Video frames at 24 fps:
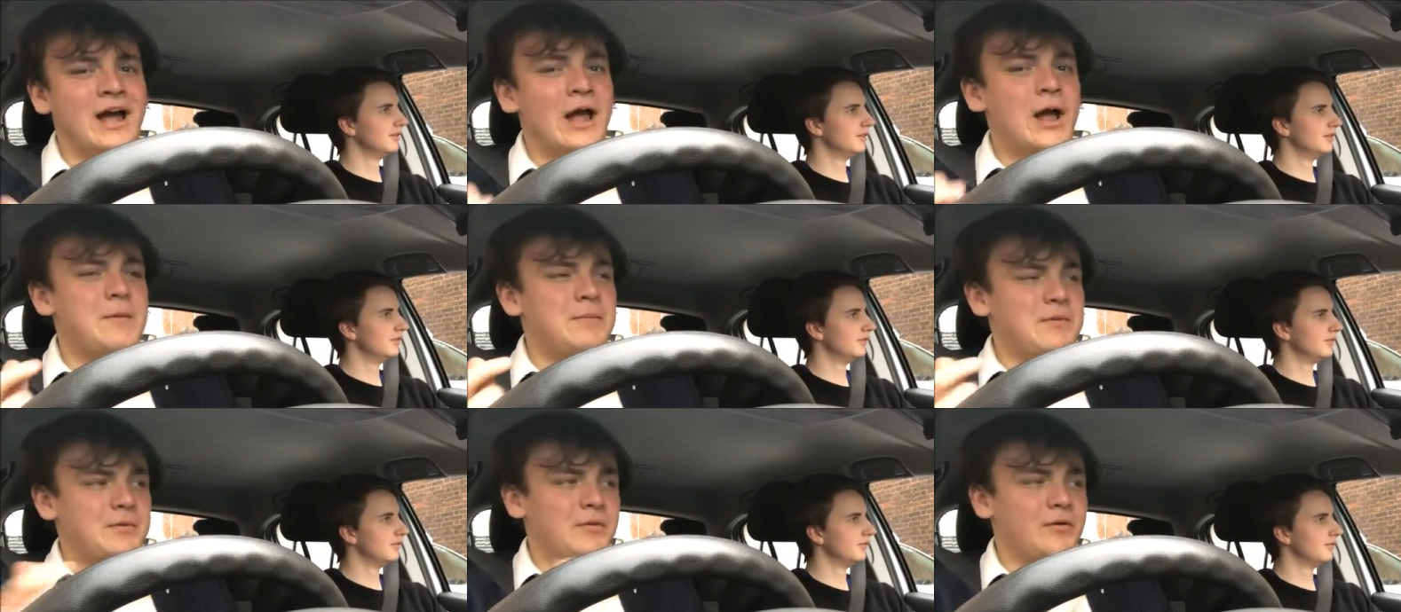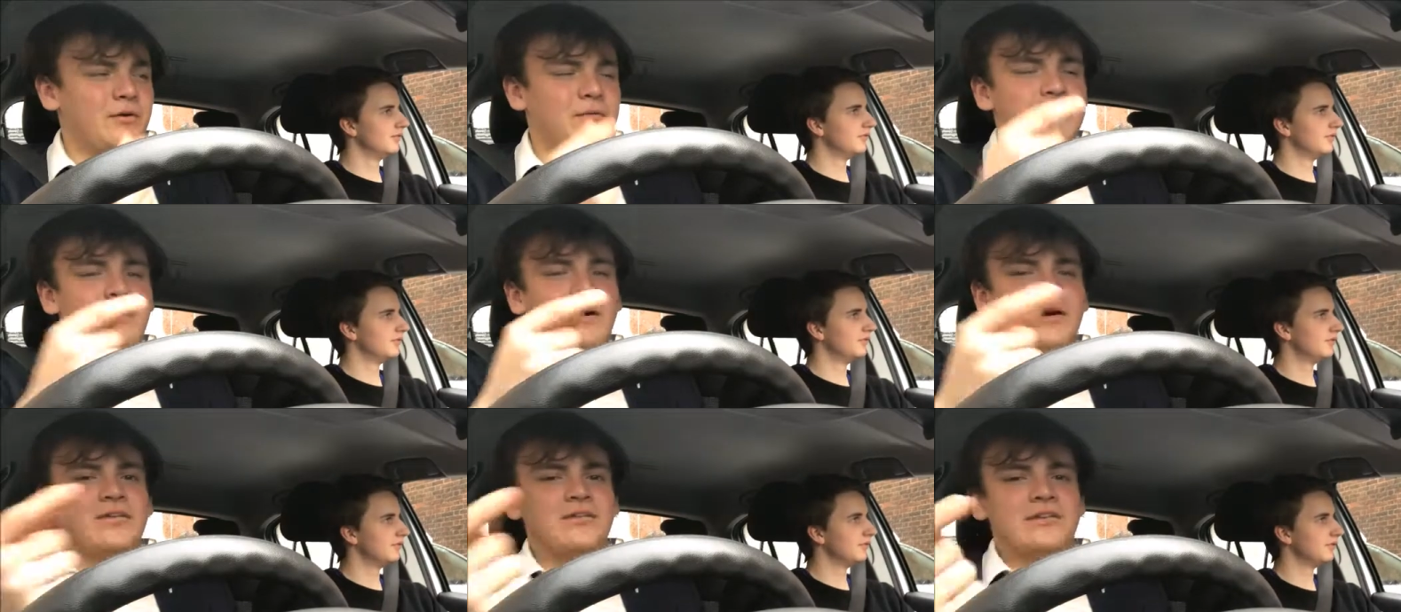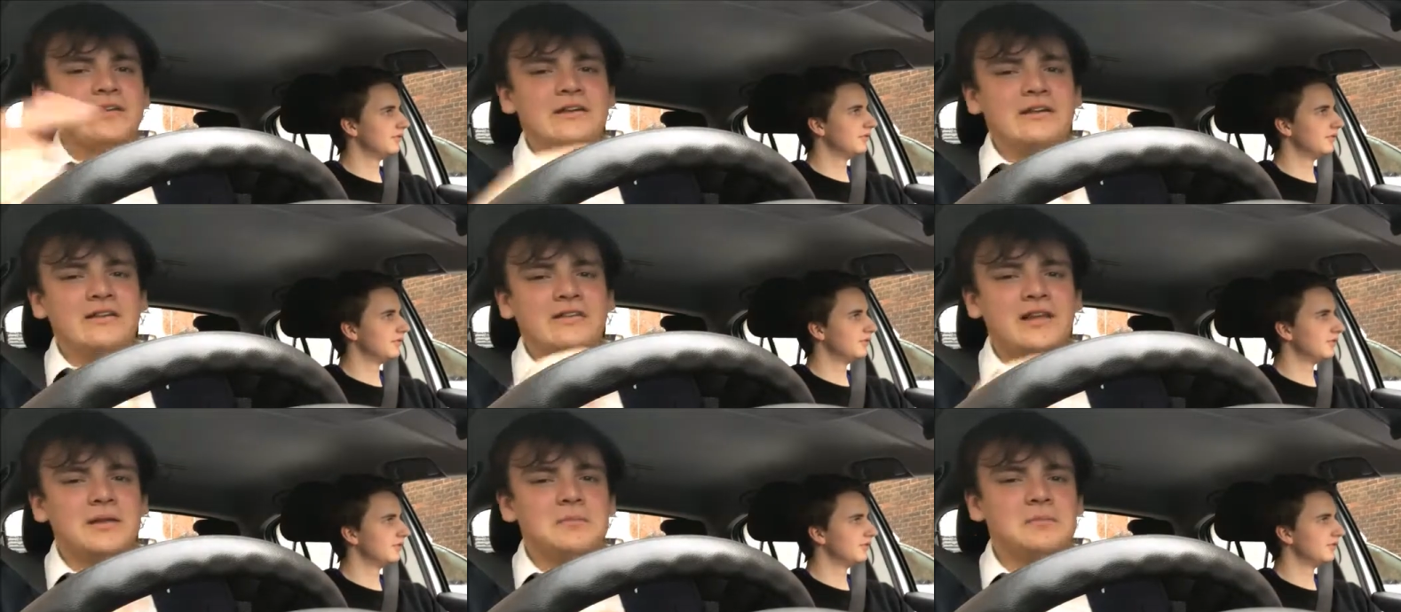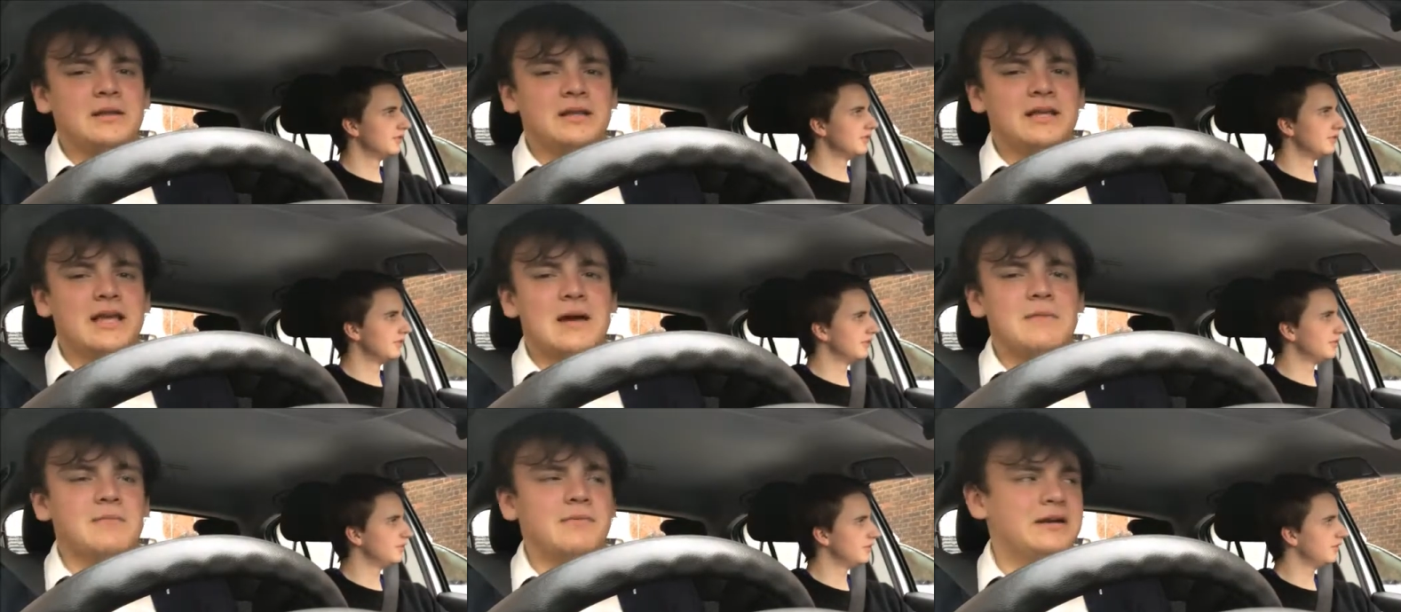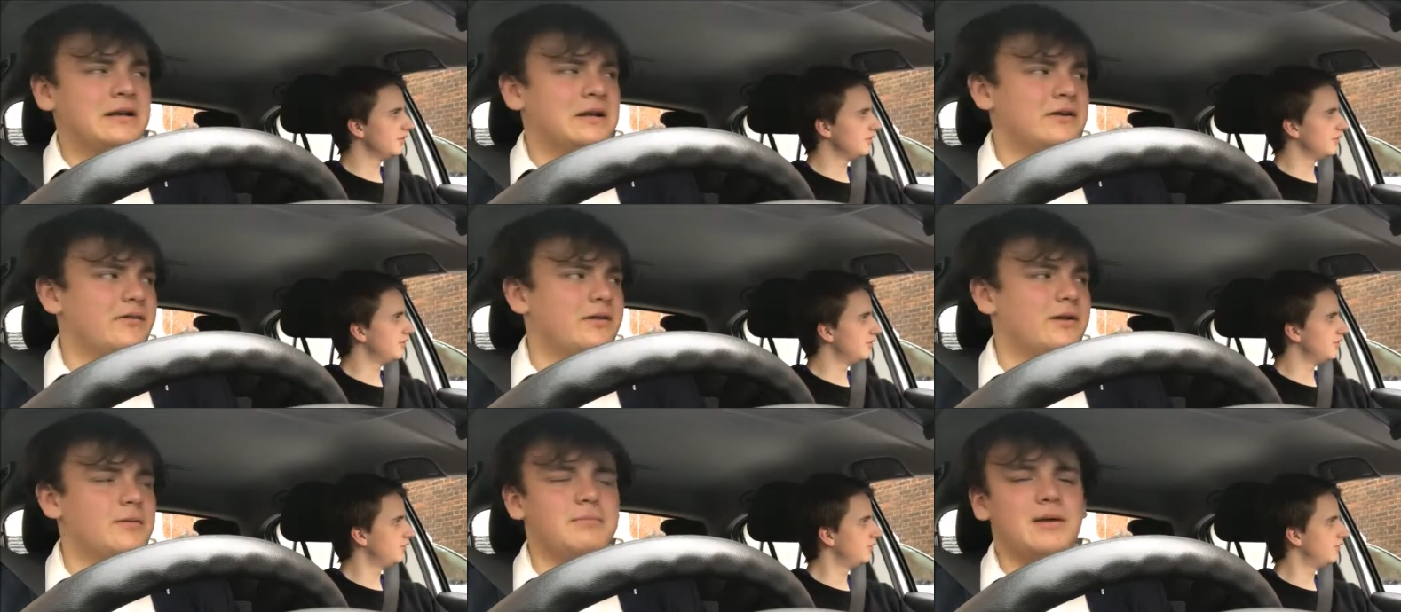Speaker 1: hope he walks past you can see him in the camera.
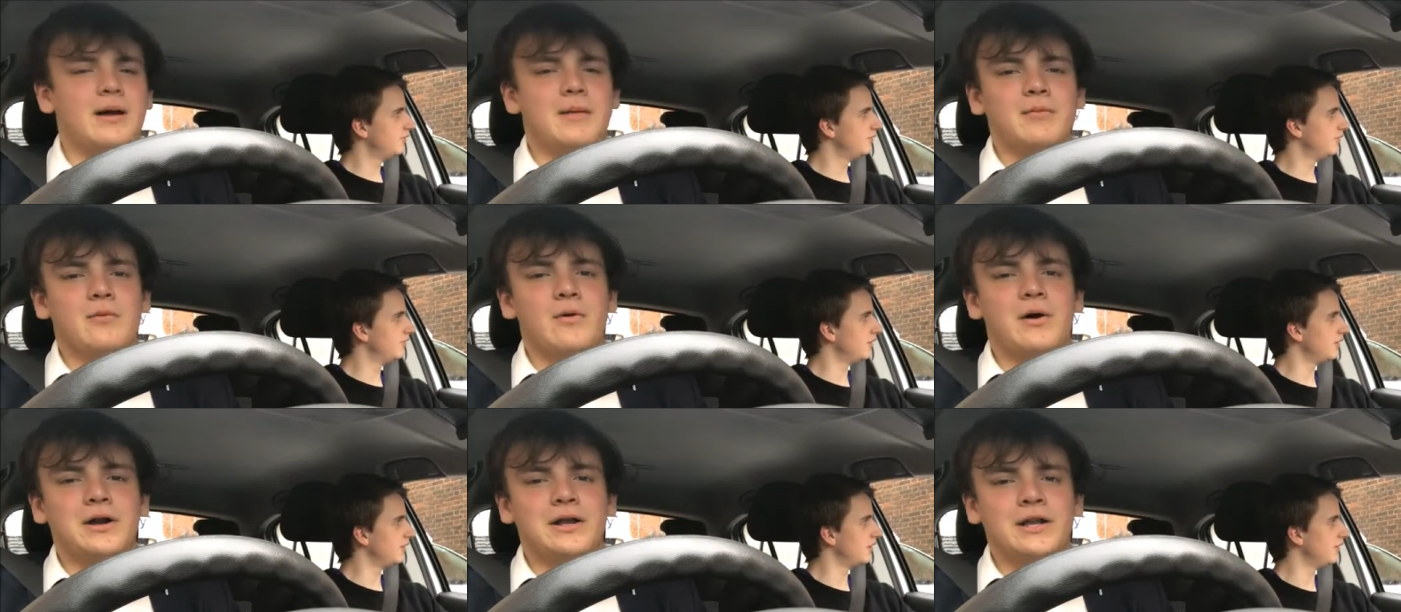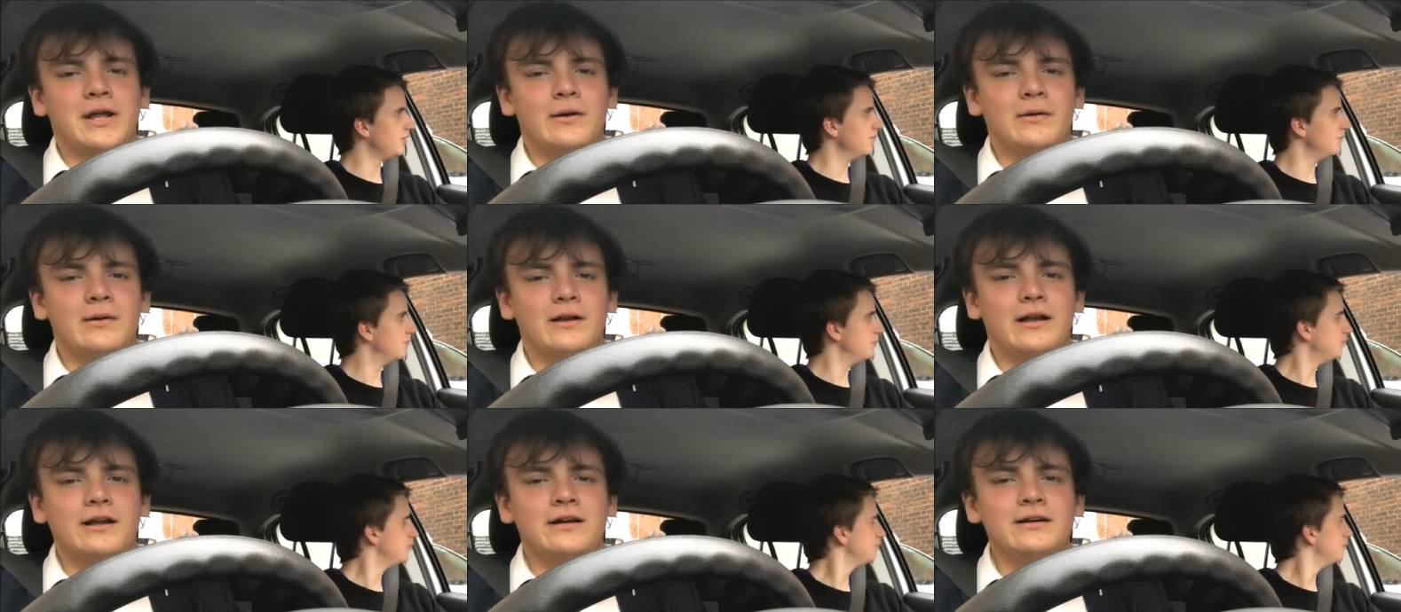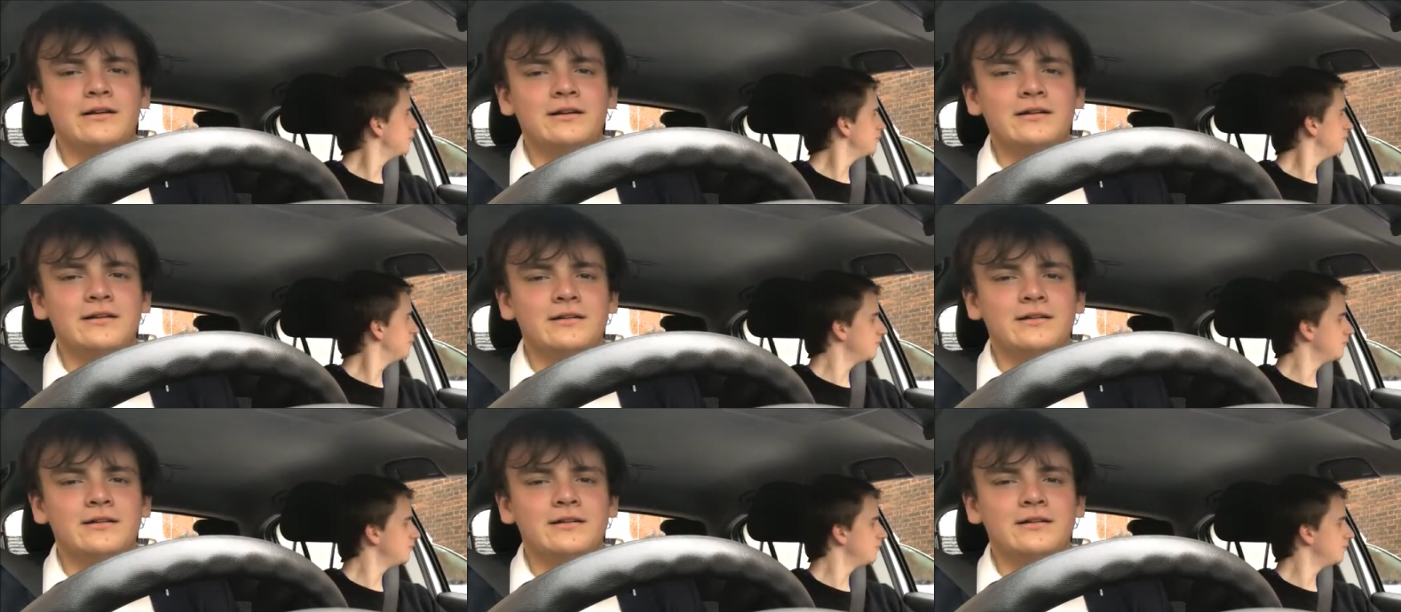He looks like Pep Guardiola.